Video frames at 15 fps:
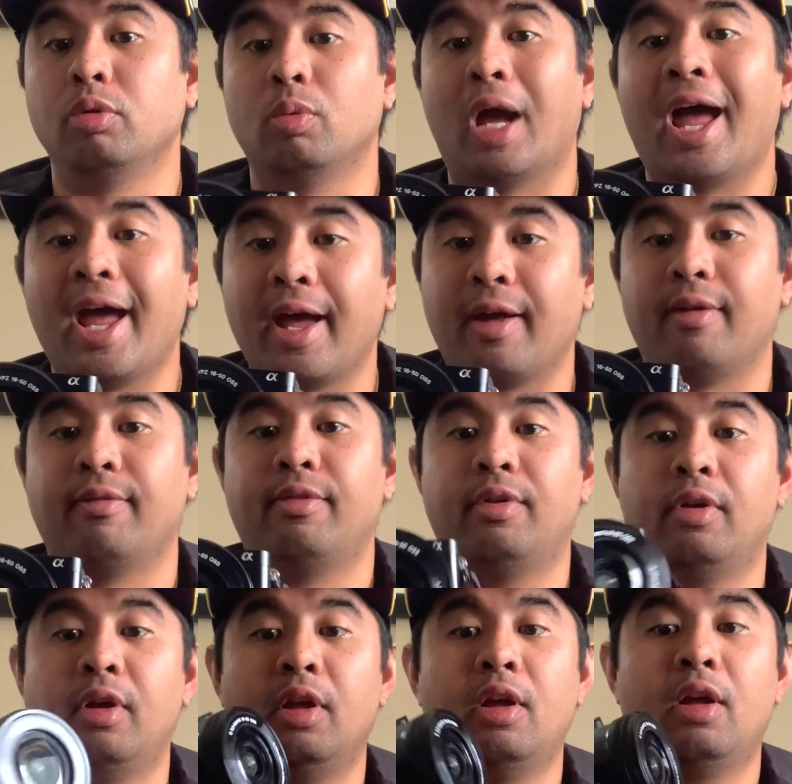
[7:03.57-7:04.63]
have.
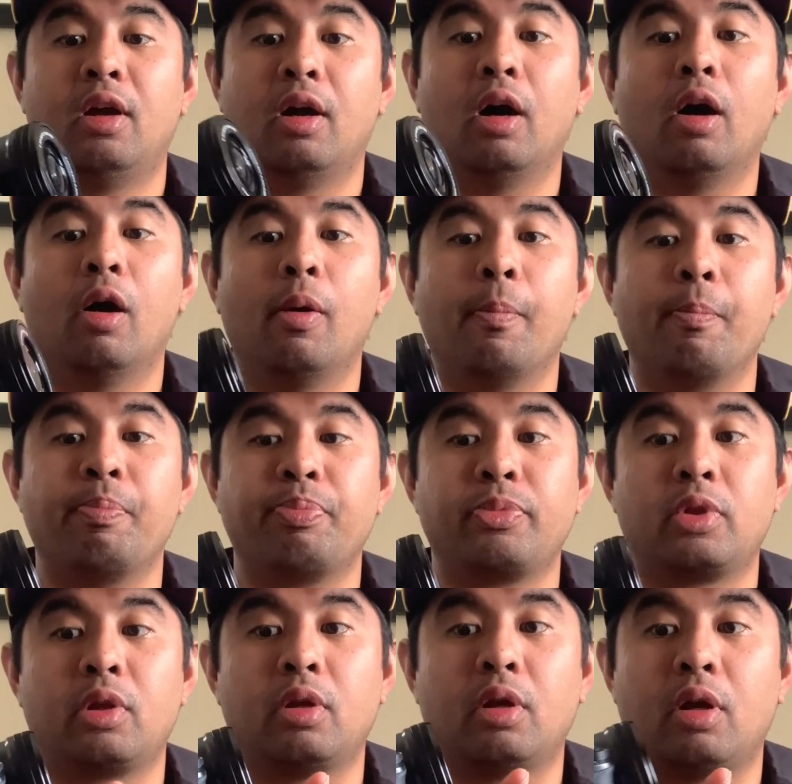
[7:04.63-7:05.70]

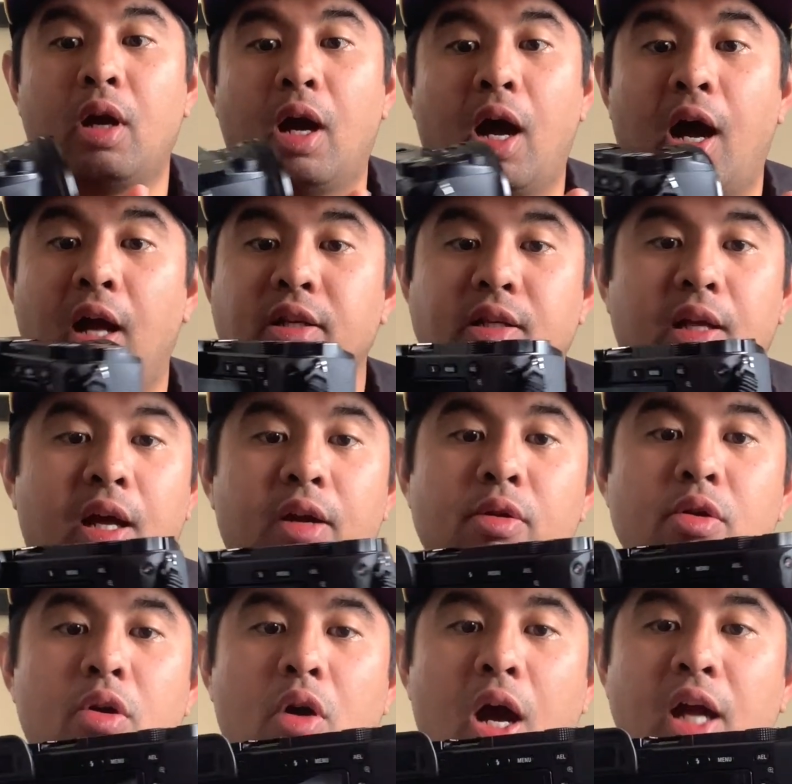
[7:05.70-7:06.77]
I don't
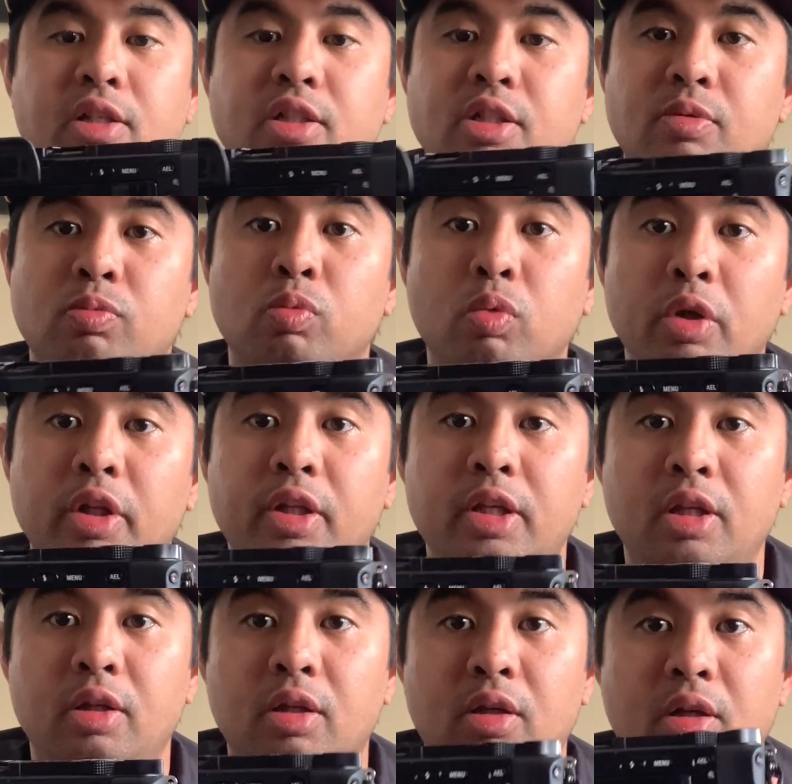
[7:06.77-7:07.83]
know. I
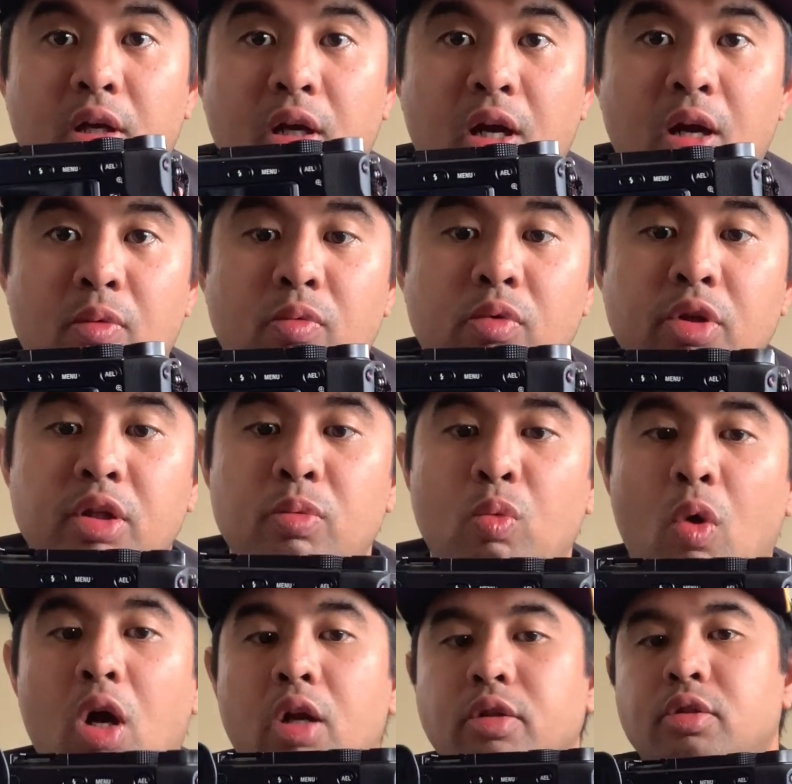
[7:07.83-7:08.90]
really
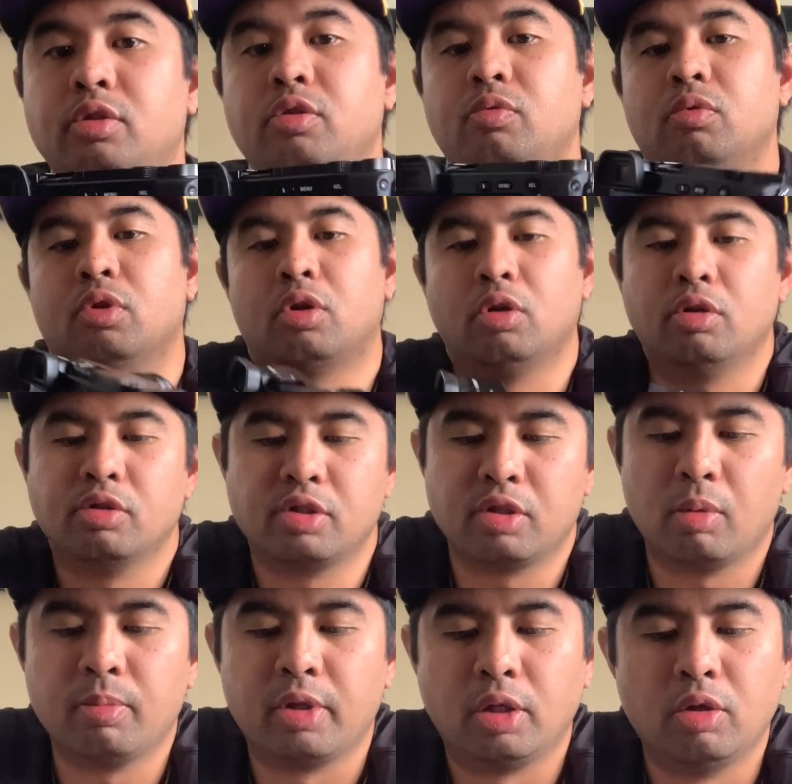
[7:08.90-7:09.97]
wanted to learn
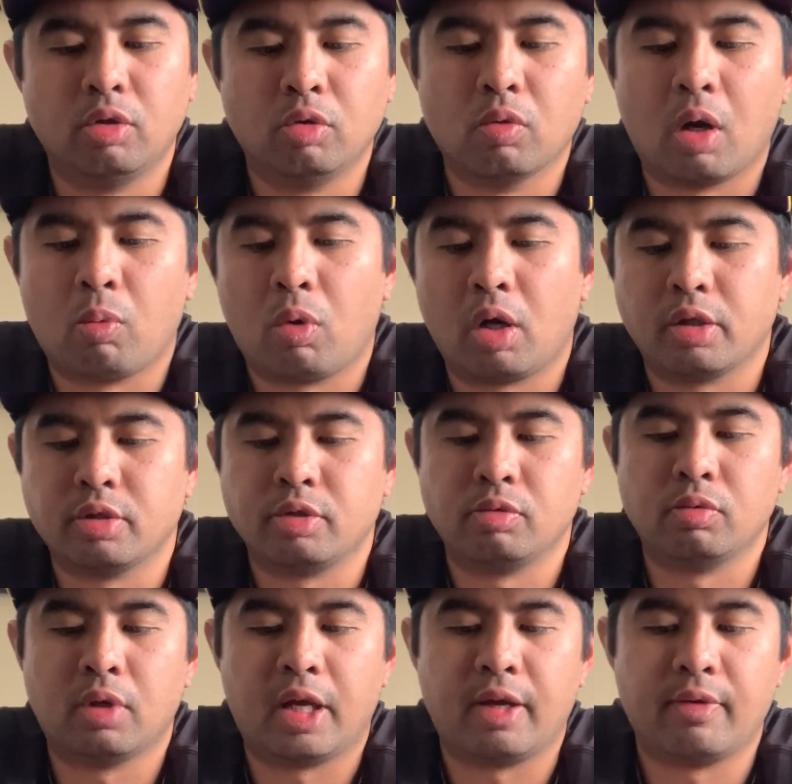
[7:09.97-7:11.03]
something new. I wanted
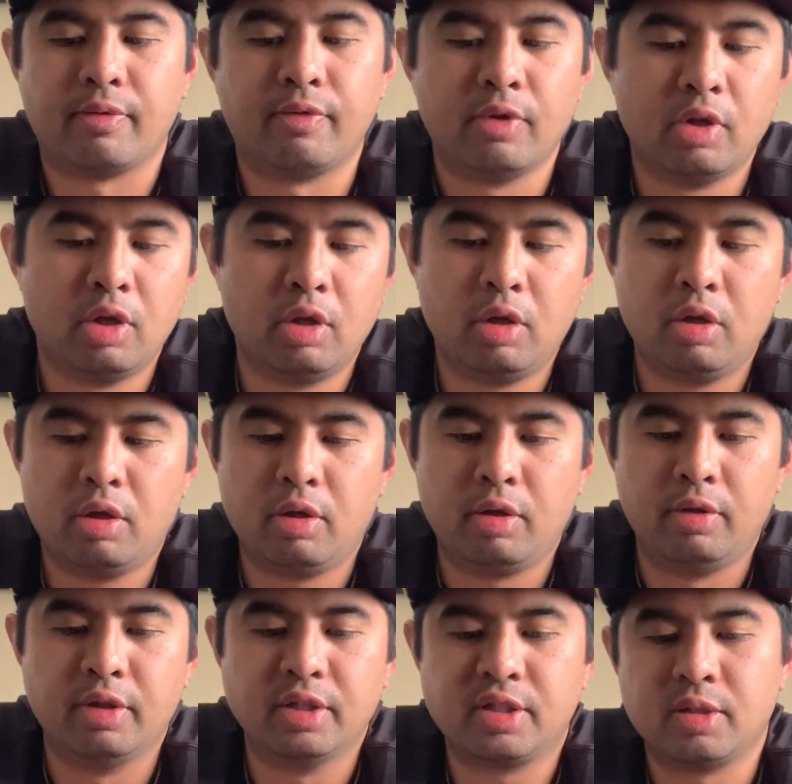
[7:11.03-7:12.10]
to have
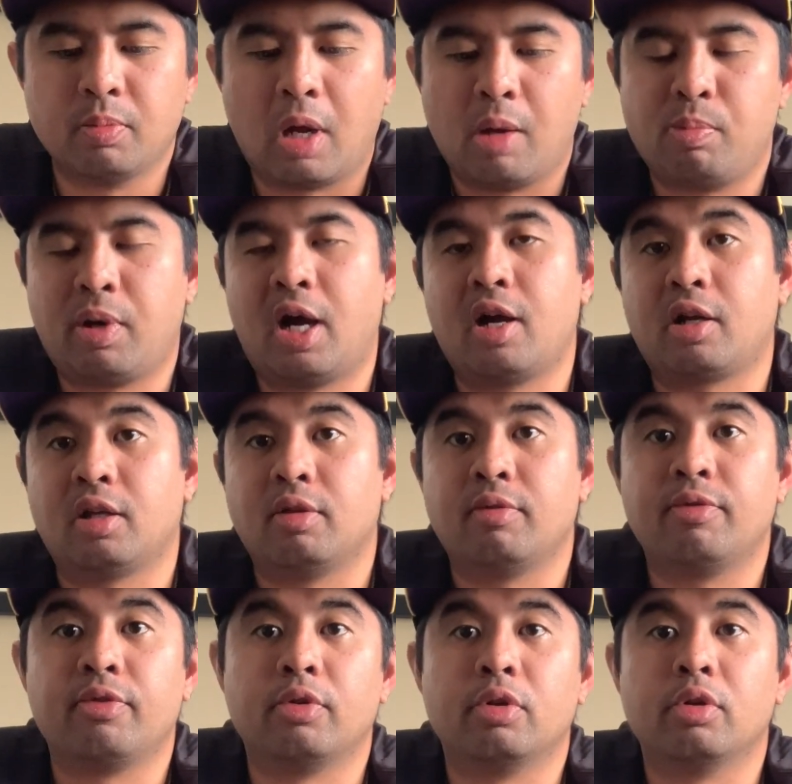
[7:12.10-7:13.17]
this in my pocket
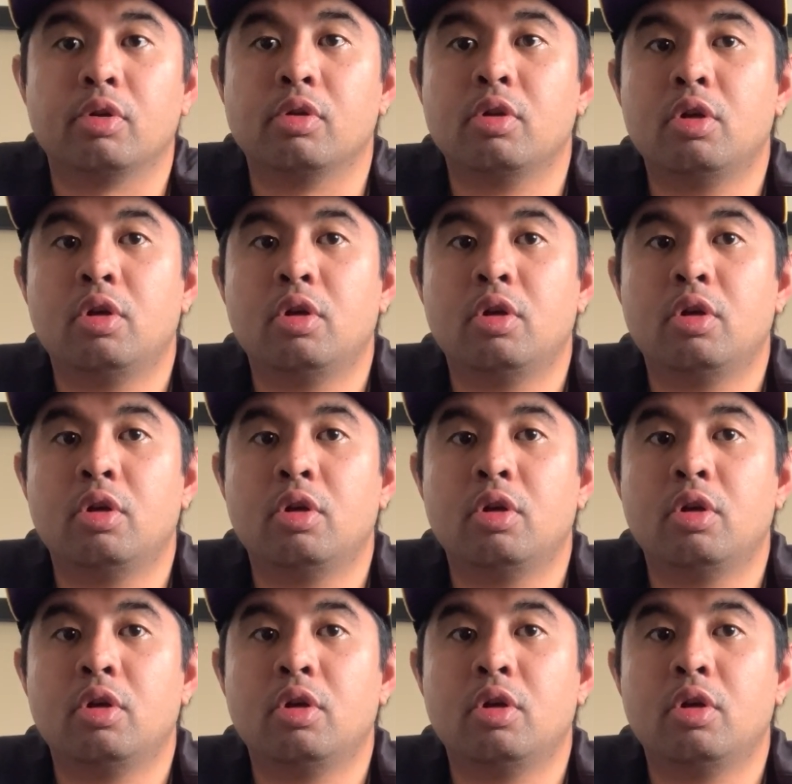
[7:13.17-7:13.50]
for